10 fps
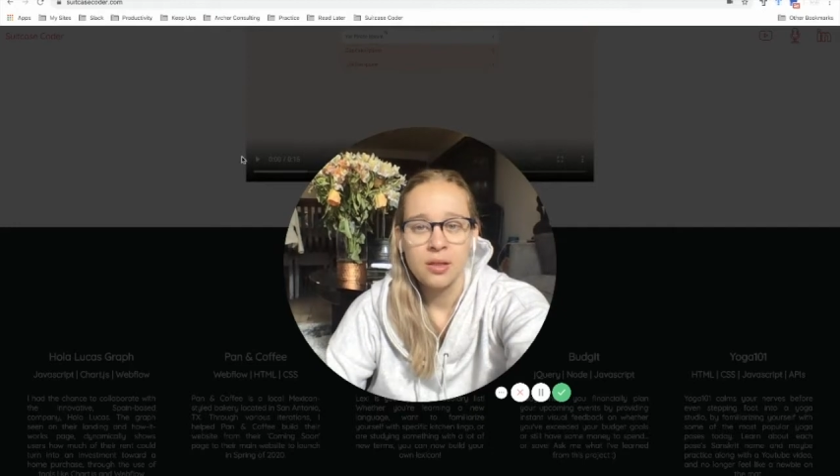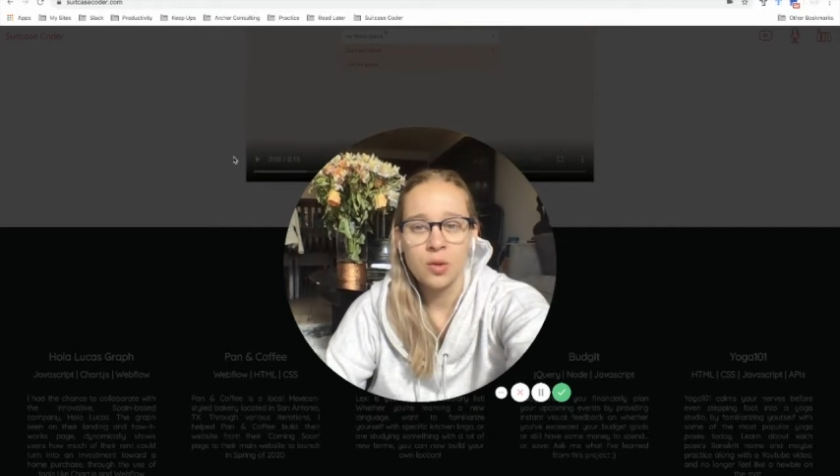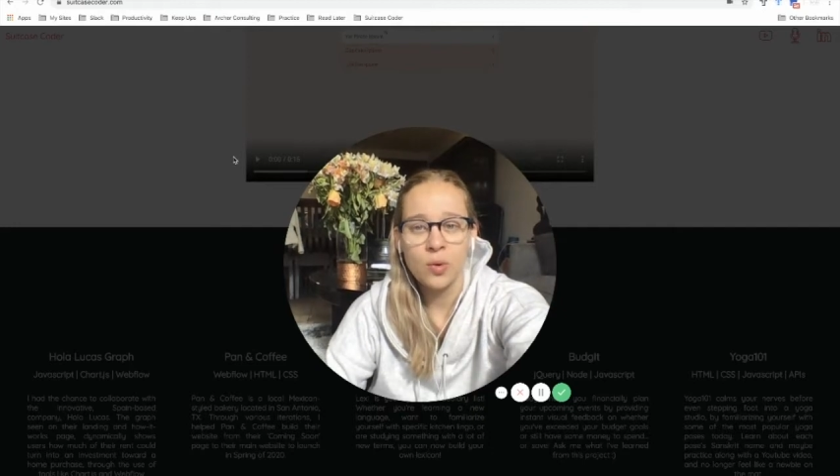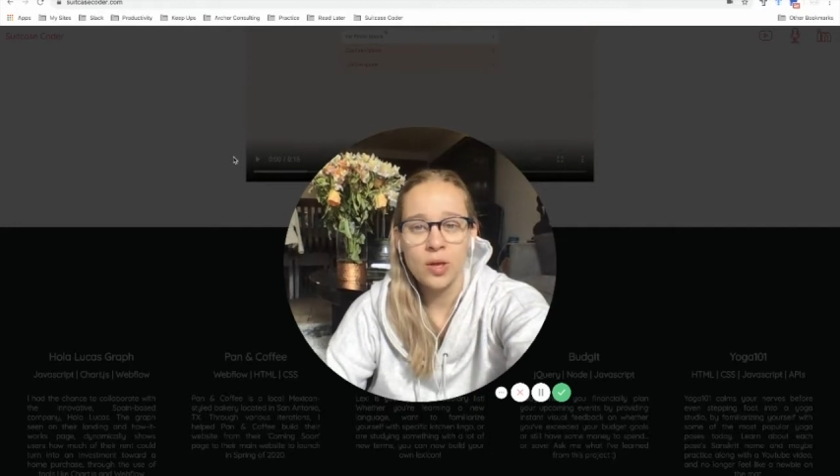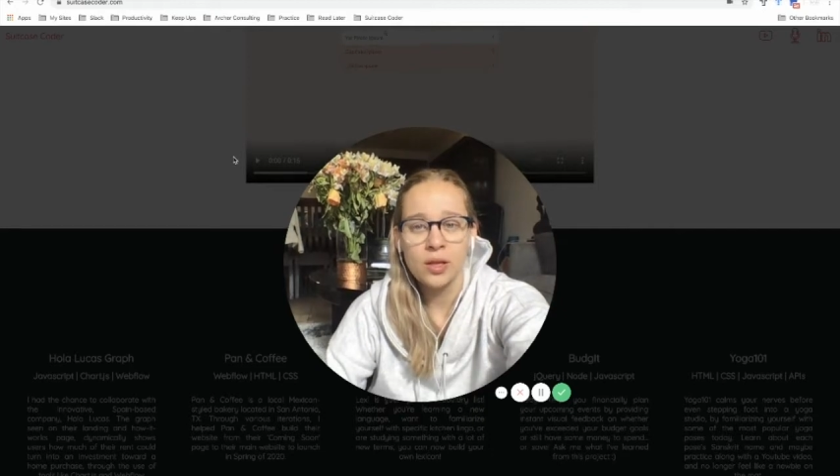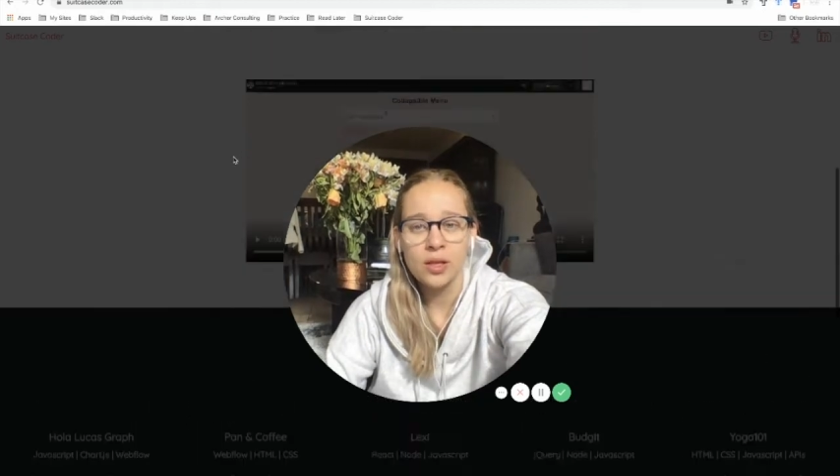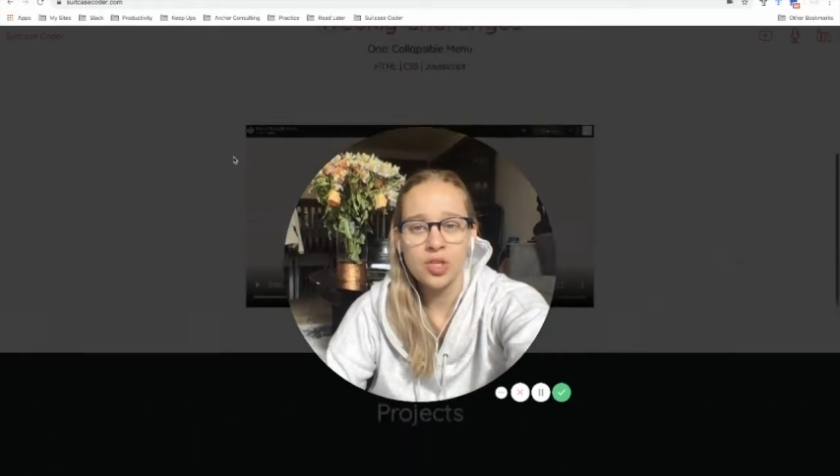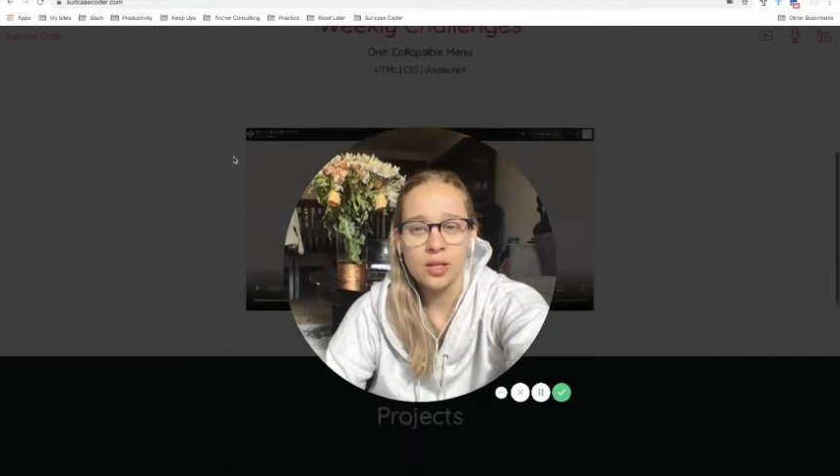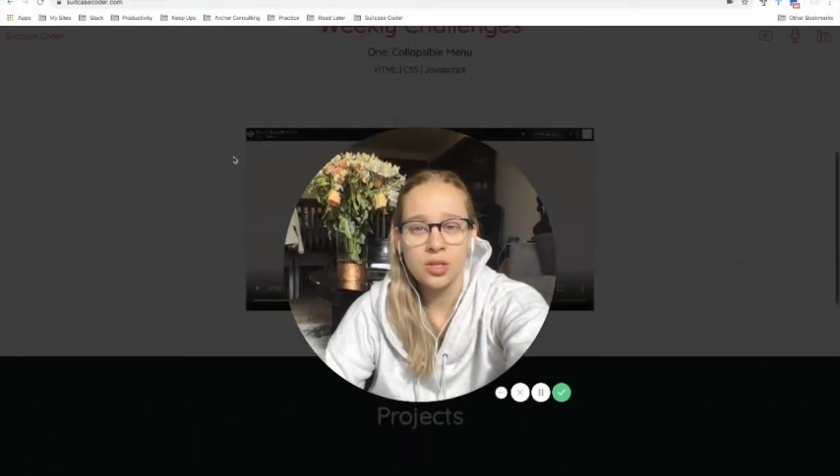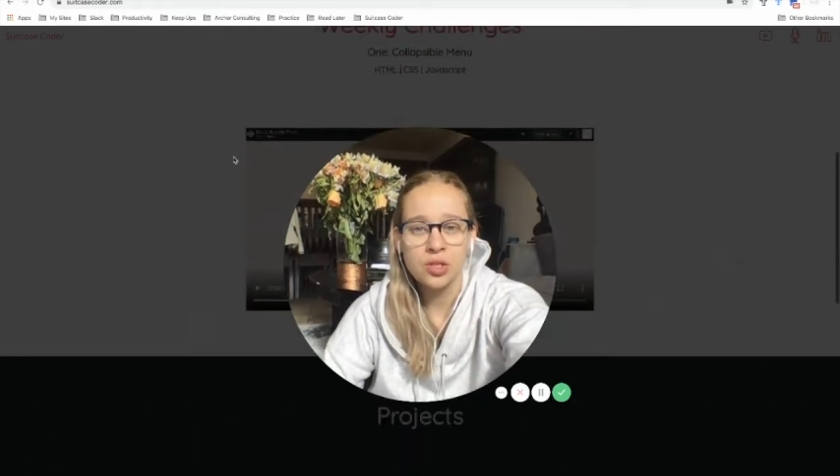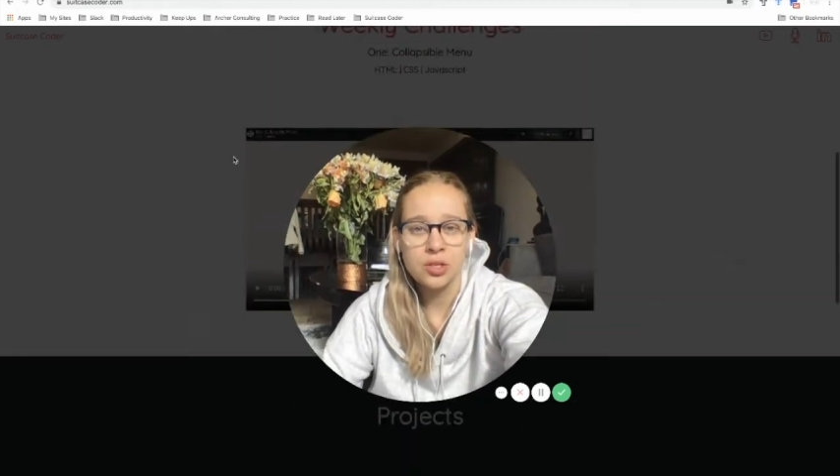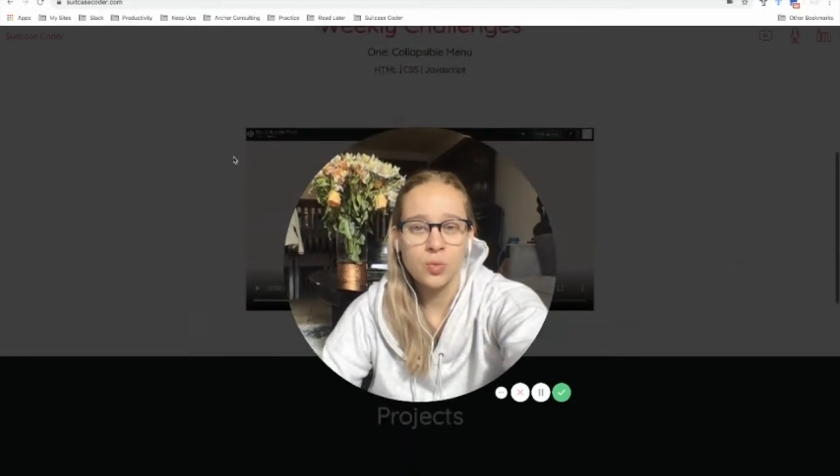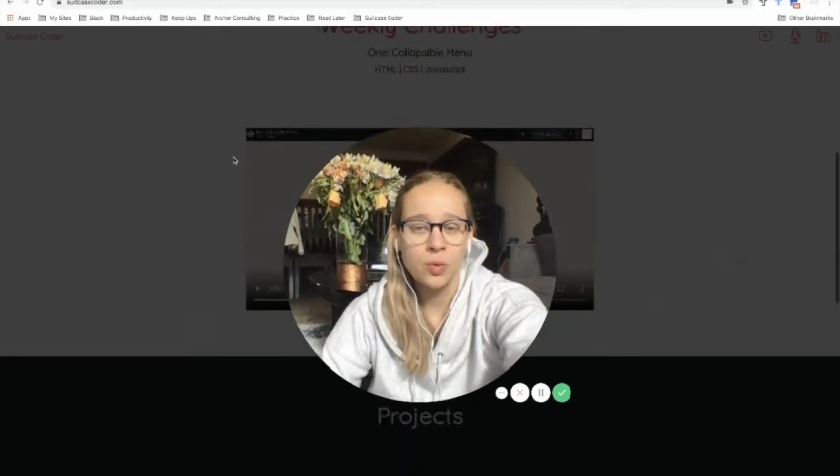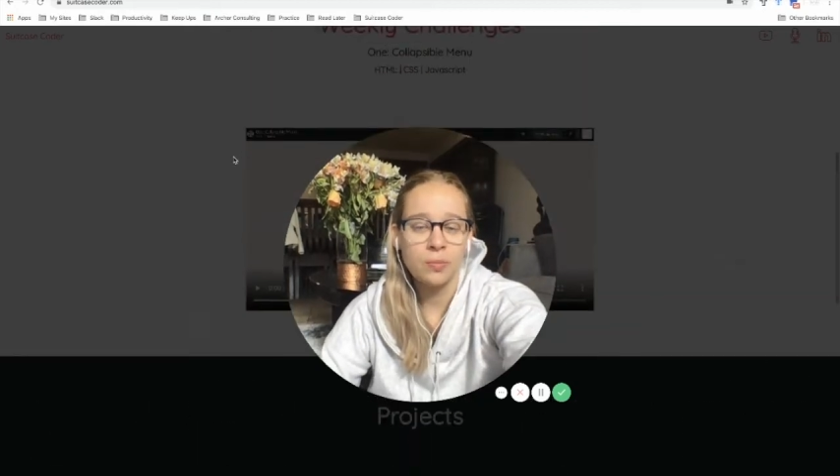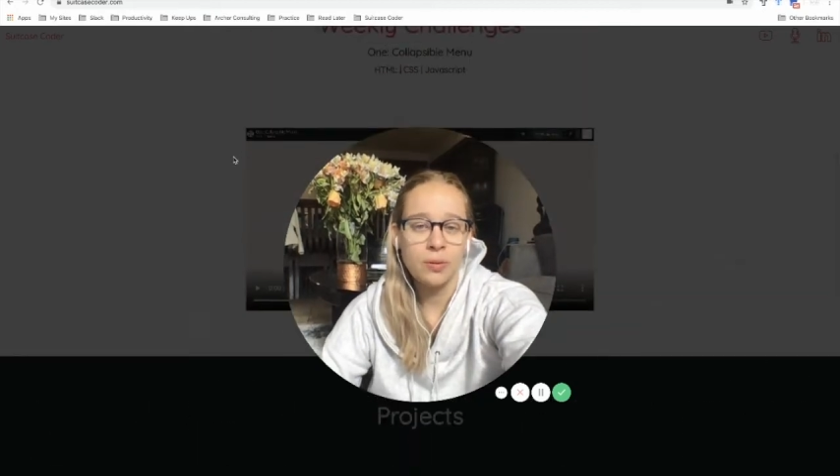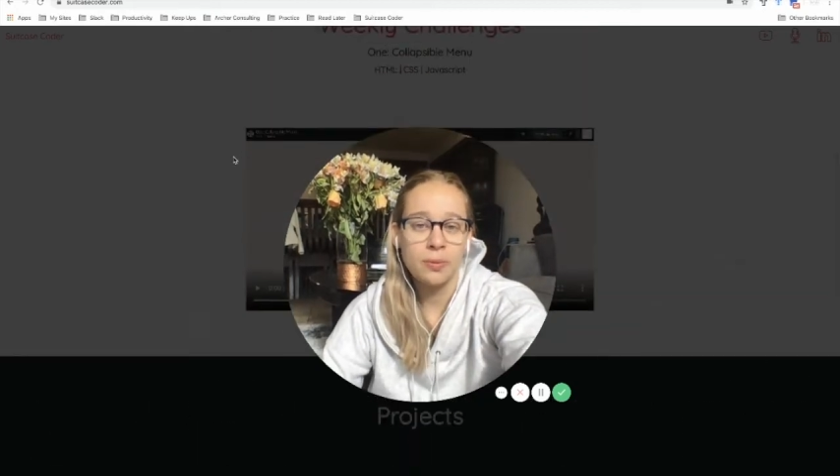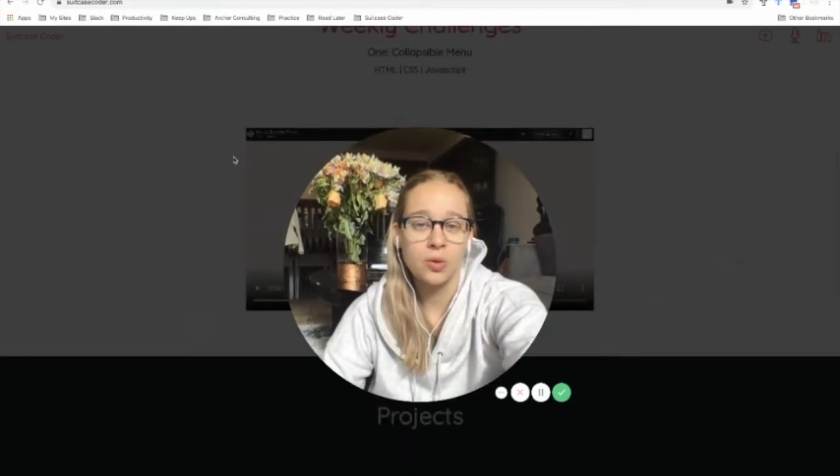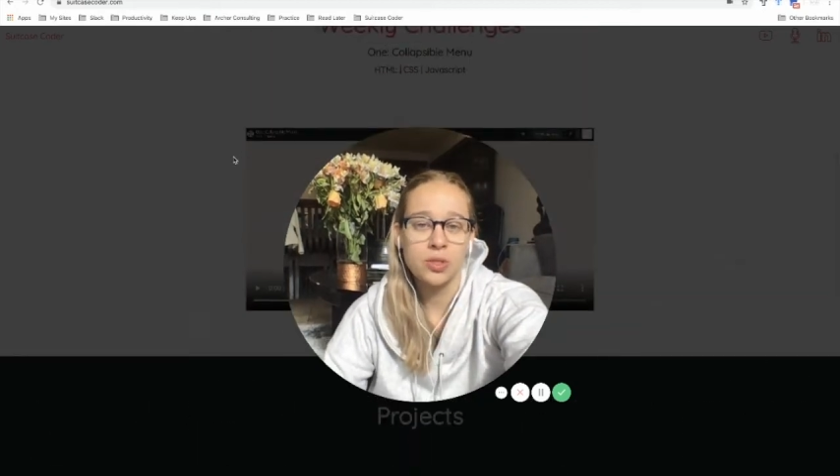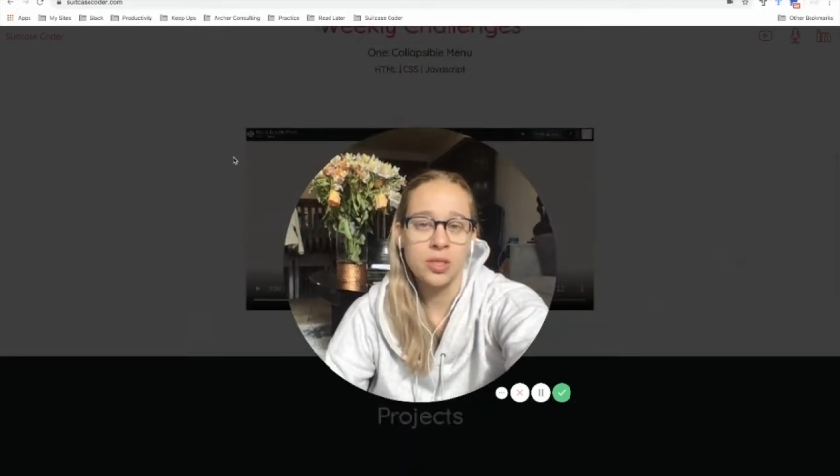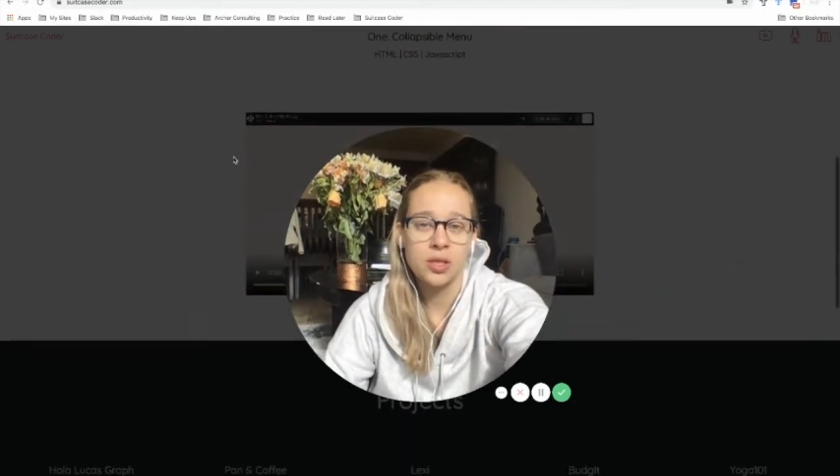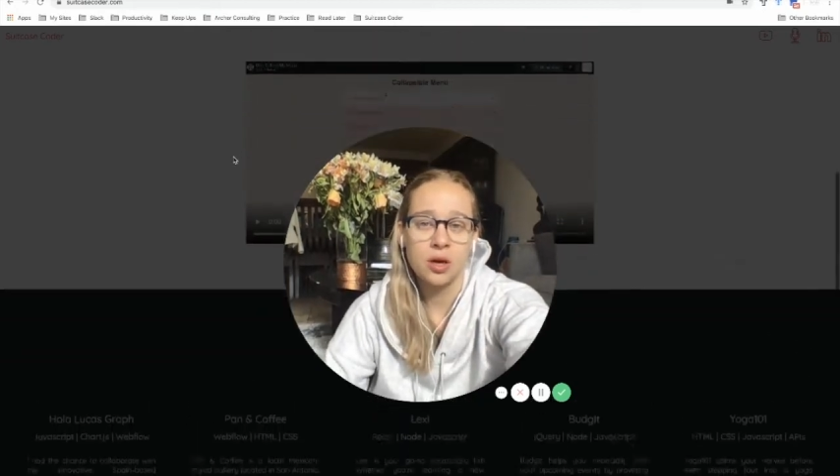the weekly challenges will be posted